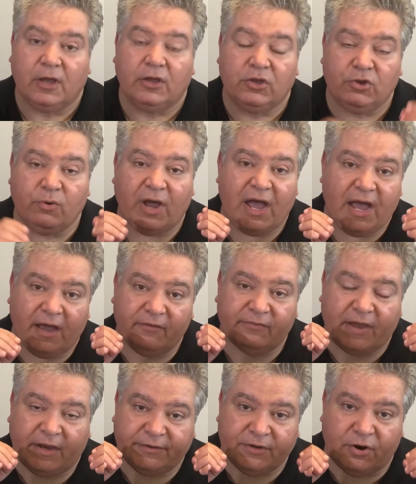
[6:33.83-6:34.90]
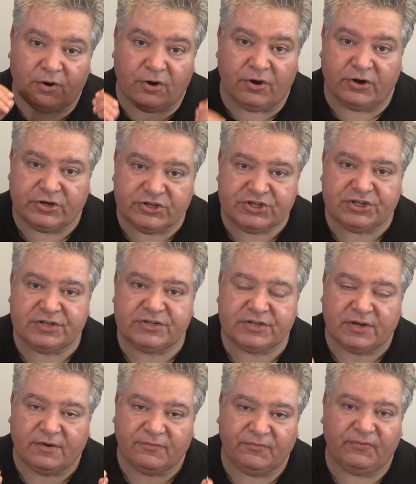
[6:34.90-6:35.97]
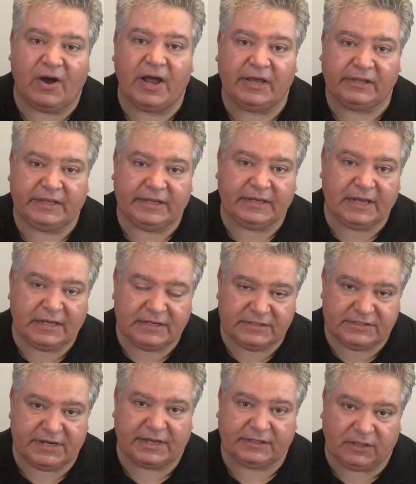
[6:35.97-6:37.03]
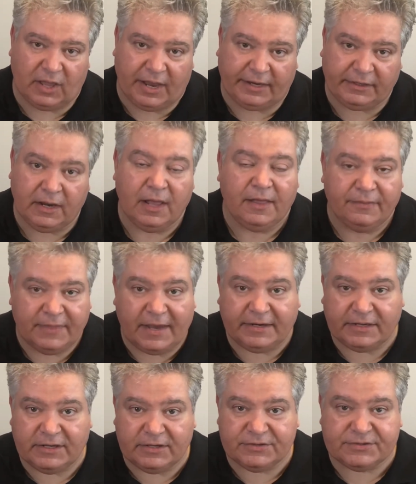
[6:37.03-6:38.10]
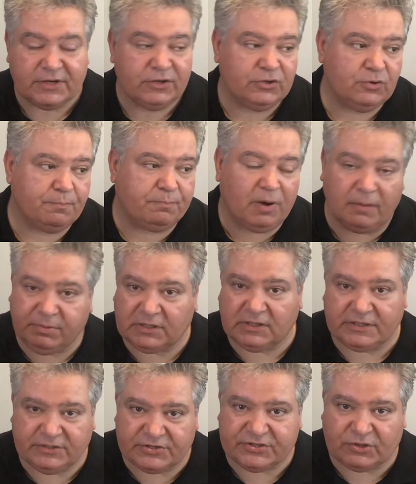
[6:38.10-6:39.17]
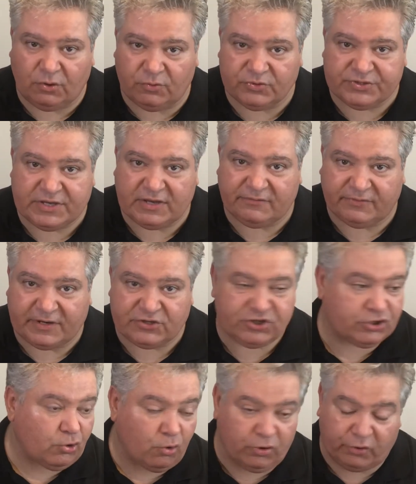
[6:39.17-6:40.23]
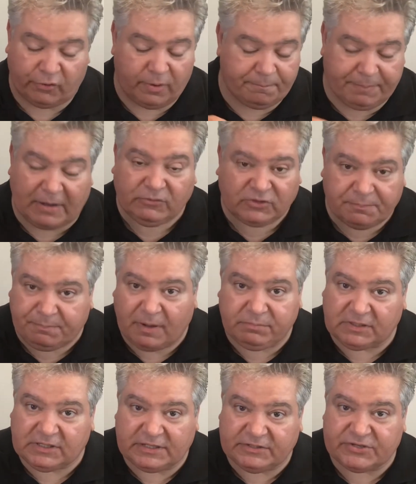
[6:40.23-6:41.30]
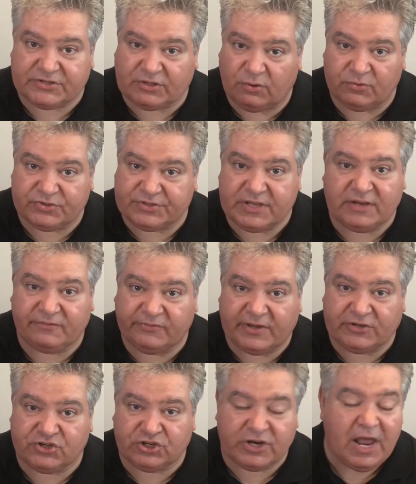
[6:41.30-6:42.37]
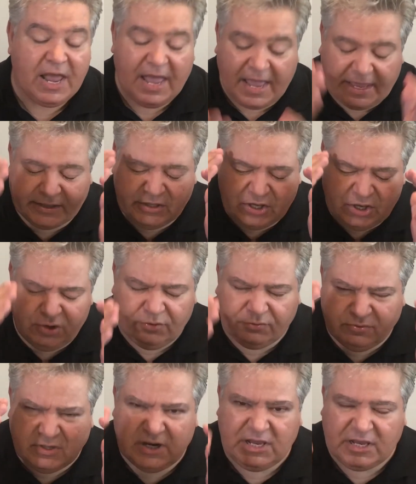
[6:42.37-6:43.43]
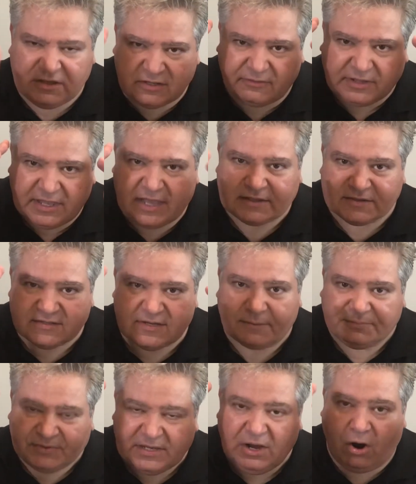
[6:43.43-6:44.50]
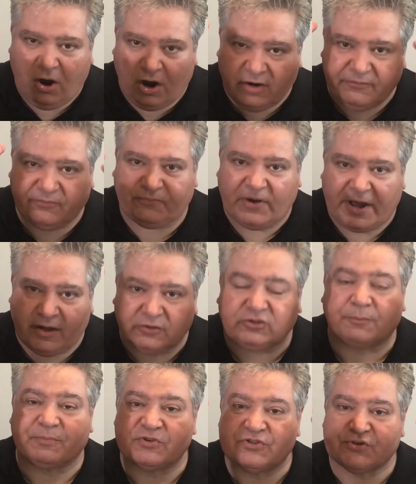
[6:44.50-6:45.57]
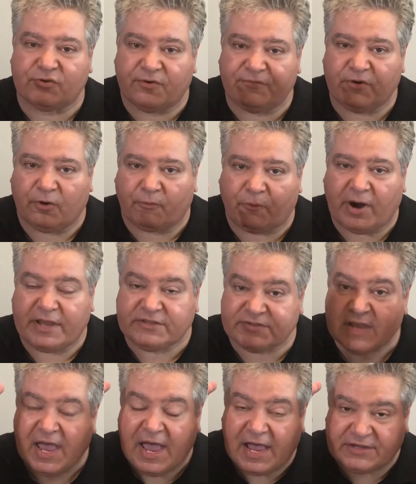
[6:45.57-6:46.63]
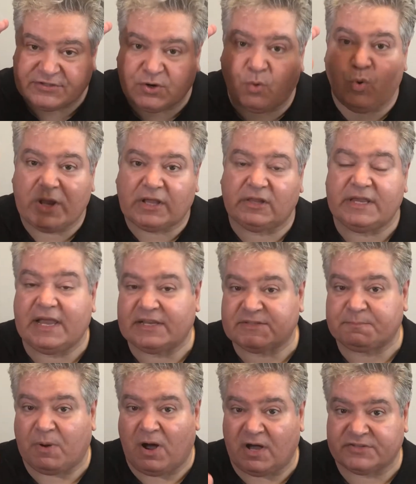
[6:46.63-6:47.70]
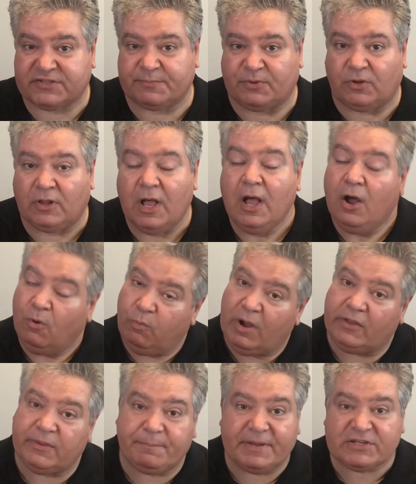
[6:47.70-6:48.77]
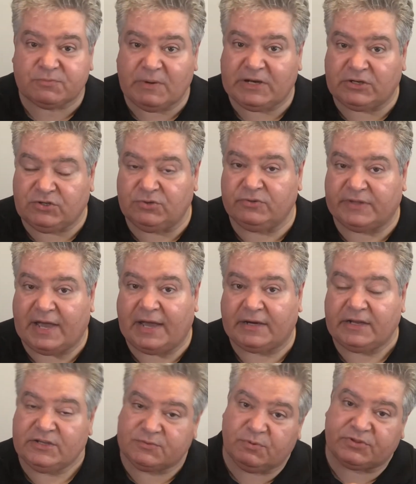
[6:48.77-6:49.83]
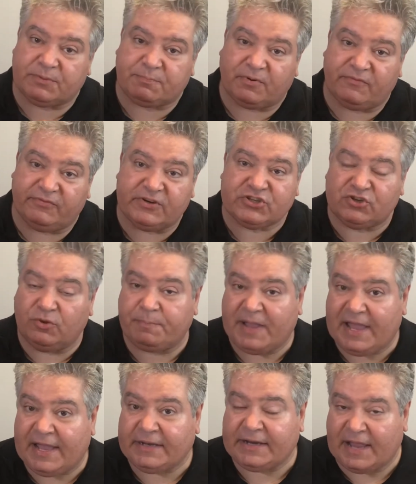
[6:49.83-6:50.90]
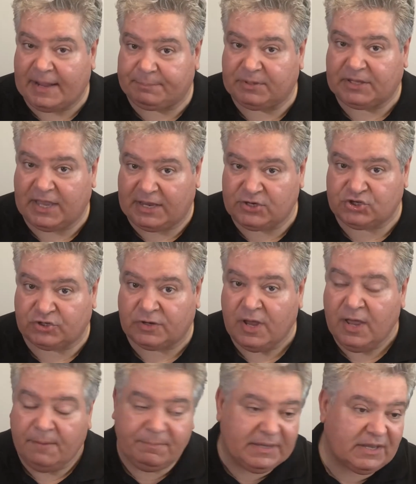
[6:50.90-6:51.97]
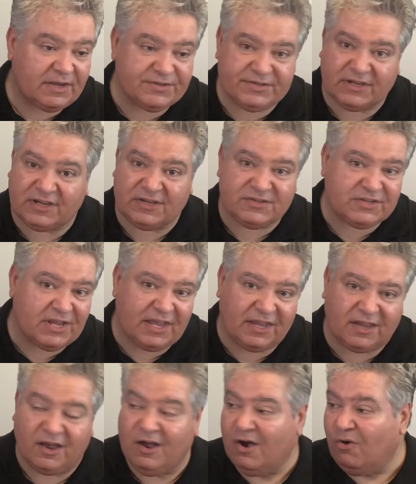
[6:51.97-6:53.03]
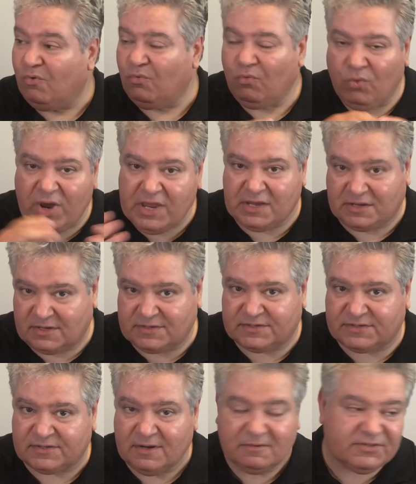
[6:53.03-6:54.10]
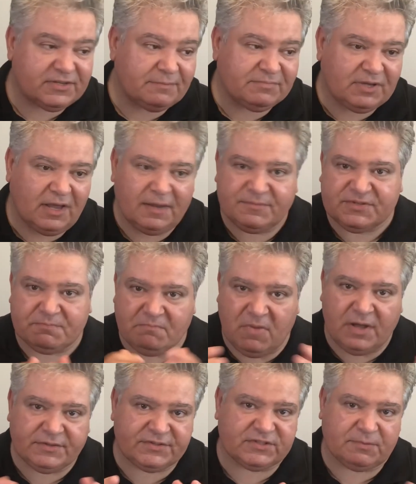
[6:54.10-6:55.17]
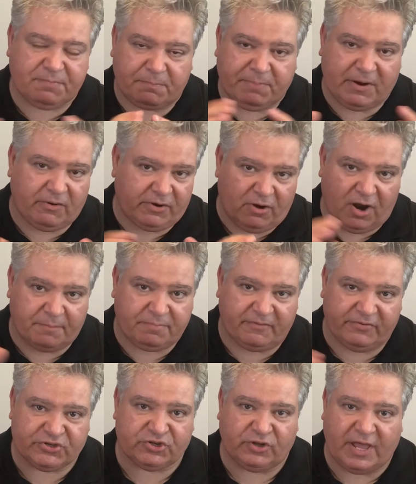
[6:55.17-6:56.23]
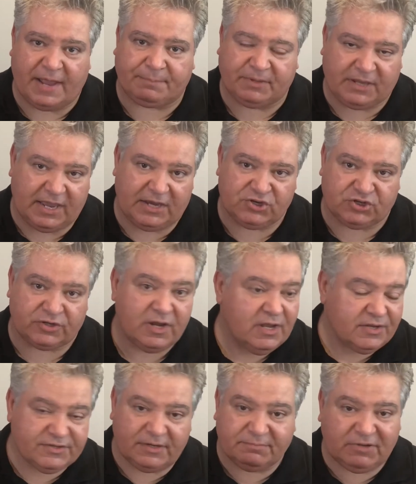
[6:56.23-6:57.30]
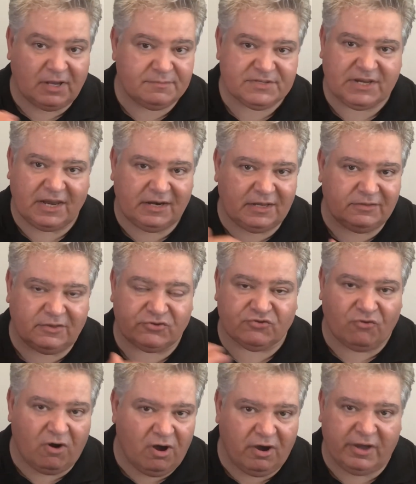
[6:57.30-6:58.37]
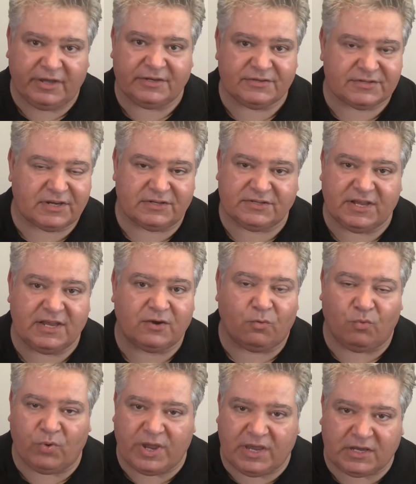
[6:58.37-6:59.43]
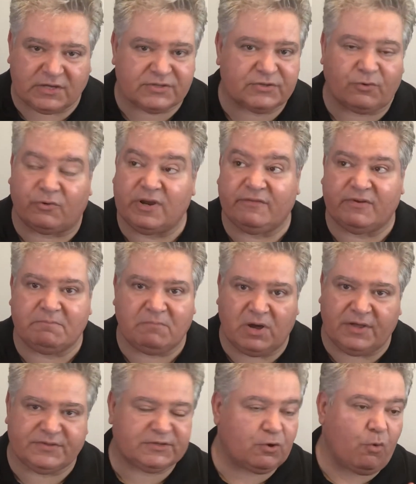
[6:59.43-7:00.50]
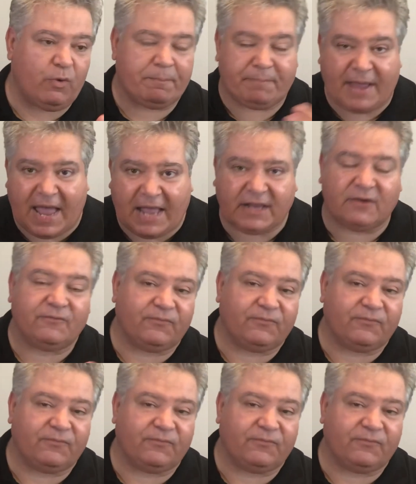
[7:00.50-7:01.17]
you have an urgent filing deadline. That is, you publicly disclose the invention, or you're about to publicly disclose the invention, and you need to get something on file to preserve your rights as quickly as possible. Well, the best way to do that is with a provisional patent application, because it can take weeks, sometimes months, to prepare a non-provisional application. Sometimes getting the drawings can take weeks or even months, going back and